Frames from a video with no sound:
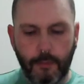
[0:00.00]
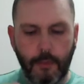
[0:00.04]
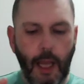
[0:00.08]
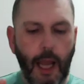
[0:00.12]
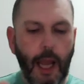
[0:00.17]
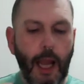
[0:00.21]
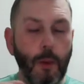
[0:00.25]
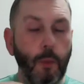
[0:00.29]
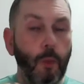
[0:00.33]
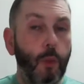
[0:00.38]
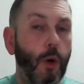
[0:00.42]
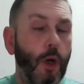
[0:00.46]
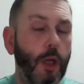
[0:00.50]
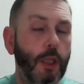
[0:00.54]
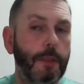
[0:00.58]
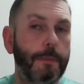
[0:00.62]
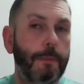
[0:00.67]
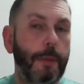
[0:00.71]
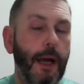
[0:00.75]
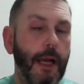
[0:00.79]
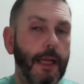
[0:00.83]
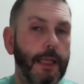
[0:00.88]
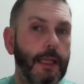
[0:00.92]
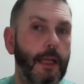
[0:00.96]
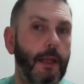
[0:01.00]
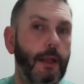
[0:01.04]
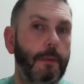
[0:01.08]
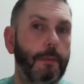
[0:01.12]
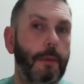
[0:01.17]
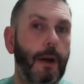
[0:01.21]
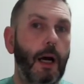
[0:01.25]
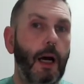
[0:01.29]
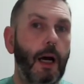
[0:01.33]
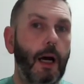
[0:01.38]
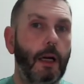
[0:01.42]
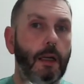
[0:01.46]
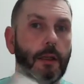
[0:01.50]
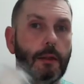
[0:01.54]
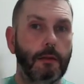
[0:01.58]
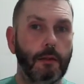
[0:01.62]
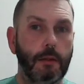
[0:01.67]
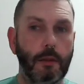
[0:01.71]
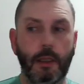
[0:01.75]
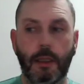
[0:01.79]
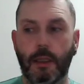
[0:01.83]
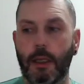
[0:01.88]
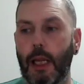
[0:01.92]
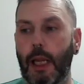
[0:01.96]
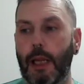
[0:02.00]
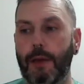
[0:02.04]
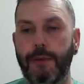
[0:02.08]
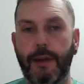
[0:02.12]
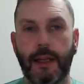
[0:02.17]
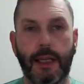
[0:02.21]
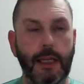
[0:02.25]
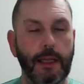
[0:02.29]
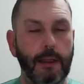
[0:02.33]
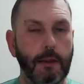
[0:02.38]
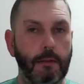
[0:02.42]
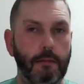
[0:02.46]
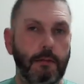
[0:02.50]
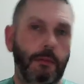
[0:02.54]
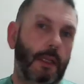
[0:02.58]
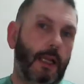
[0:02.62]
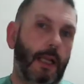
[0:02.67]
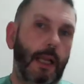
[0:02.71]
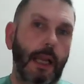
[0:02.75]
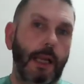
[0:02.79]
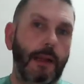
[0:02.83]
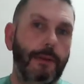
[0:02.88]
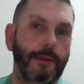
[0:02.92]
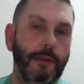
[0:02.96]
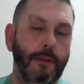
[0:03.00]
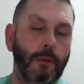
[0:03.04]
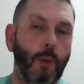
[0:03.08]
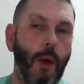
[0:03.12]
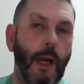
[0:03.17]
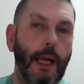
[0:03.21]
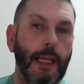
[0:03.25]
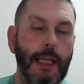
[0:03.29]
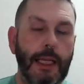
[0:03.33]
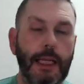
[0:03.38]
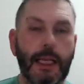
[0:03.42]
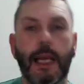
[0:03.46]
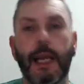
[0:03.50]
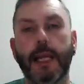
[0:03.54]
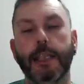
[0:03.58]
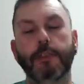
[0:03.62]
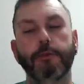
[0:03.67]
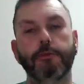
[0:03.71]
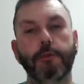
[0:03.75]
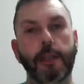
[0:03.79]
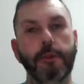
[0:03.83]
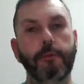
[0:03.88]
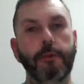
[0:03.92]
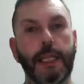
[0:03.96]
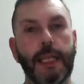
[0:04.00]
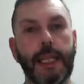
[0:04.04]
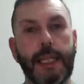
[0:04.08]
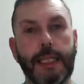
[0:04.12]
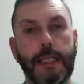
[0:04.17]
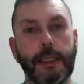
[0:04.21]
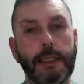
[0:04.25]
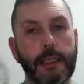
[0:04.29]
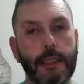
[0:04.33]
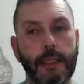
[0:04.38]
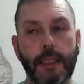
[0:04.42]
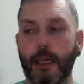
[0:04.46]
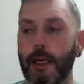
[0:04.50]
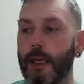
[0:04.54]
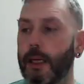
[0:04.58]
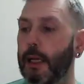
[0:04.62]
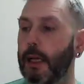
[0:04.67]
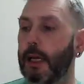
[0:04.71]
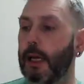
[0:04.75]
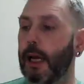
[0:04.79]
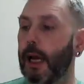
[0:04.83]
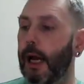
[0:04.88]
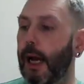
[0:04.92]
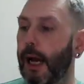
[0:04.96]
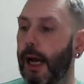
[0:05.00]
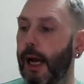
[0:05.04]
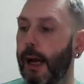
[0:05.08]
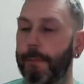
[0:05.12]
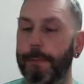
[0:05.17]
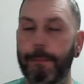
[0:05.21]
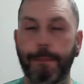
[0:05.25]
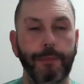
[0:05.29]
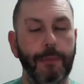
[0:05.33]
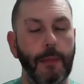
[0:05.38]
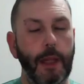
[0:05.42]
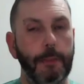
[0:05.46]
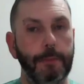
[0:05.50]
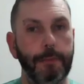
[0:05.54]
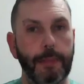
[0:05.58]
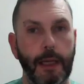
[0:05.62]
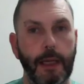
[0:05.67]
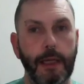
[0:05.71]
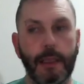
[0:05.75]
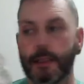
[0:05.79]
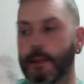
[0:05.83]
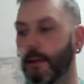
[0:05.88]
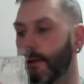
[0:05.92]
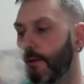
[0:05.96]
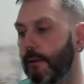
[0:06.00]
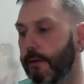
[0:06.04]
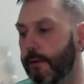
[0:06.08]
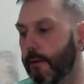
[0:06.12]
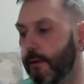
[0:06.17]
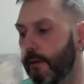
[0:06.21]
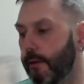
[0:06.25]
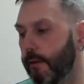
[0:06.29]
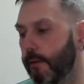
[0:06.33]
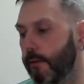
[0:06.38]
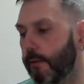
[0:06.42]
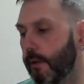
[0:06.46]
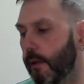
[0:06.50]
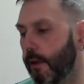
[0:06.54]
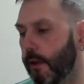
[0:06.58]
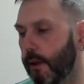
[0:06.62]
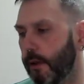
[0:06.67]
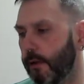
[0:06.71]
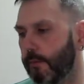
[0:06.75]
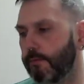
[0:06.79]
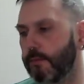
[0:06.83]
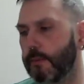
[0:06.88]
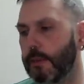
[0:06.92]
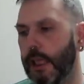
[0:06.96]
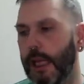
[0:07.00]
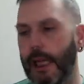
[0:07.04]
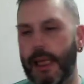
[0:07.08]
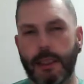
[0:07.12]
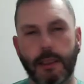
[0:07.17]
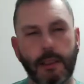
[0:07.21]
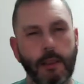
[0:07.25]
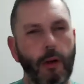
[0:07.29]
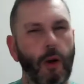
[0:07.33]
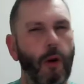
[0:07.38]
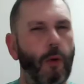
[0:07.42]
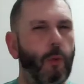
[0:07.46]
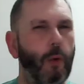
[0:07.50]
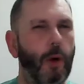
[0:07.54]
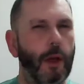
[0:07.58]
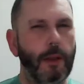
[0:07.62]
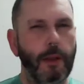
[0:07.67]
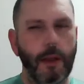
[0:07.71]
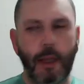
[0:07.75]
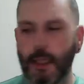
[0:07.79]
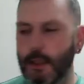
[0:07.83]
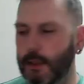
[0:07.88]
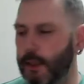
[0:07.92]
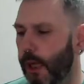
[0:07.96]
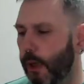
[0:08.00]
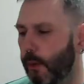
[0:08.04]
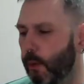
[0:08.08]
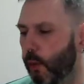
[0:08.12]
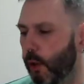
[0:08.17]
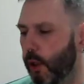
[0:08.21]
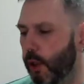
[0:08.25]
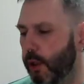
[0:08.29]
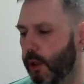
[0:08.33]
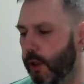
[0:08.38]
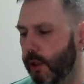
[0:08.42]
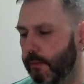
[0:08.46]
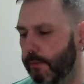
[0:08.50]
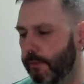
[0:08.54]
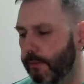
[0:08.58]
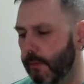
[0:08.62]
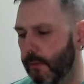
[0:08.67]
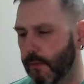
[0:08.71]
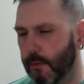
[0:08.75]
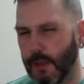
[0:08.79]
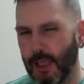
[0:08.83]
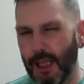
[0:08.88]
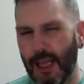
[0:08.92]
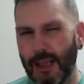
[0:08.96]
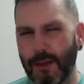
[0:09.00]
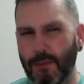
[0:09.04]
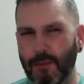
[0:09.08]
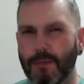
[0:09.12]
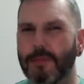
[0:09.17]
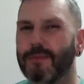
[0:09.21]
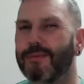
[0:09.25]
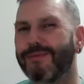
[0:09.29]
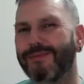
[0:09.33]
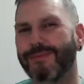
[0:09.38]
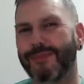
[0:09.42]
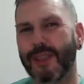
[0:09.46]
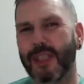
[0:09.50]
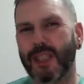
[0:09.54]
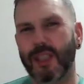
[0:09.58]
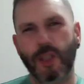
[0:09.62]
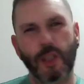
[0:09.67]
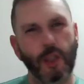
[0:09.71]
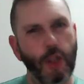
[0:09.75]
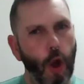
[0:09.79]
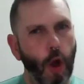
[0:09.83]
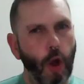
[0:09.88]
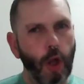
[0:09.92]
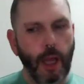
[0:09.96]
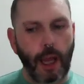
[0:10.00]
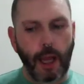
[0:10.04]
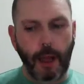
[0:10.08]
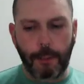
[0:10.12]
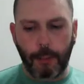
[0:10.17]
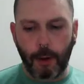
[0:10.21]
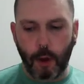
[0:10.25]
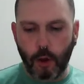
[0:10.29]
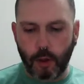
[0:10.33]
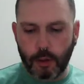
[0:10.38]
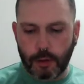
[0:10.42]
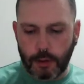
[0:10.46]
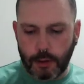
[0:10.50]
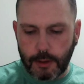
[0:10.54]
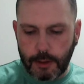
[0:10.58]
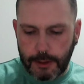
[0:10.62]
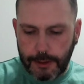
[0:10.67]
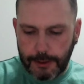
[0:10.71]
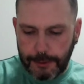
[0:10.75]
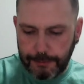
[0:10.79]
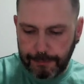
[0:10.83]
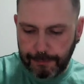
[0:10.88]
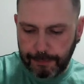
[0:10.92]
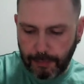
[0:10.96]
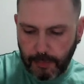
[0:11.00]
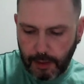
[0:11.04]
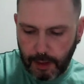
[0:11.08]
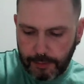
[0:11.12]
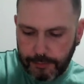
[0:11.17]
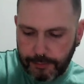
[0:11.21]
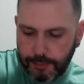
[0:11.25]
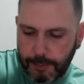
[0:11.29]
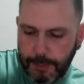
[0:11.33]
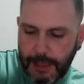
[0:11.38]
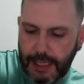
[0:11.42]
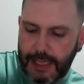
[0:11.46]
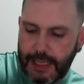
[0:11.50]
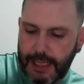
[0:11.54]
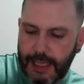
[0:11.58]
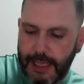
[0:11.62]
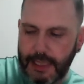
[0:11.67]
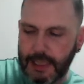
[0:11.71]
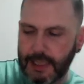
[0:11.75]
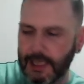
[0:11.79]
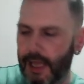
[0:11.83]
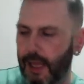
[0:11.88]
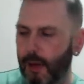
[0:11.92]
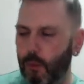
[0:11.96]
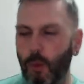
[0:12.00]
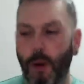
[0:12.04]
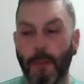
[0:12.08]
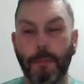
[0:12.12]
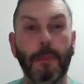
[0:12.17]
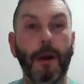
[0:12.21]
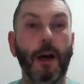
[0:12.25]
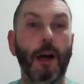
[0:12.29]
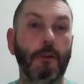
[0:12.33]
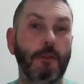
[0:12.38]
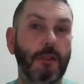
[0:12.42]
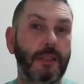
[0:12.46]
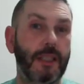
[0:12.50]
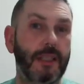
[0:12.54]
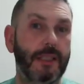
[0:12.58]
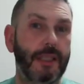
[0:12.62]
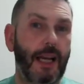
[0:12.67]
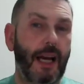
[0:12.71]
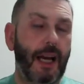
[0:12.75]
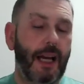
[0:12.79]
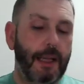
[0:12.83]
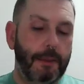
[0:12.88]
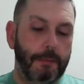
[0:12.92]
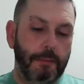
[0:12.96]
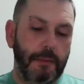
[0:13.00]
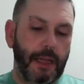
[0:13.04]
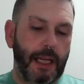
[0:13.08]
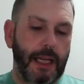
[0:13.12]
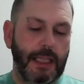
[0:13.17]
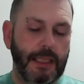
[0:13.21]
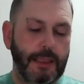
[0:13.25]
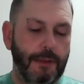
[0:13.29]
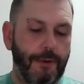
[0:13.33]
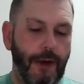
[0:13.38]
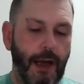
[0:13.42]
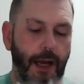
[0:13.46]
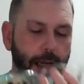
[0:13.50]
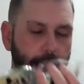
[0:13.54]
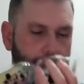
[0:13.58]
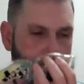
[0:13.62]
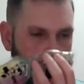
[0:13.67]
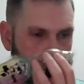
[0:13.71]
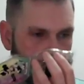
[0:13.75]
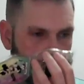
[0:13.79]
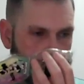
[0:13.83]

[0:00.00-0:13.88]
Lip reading: I would buy another bar if and when it gets re-released, but it's not one that I would like stock up on. For me, it's like one bar at a time is fine.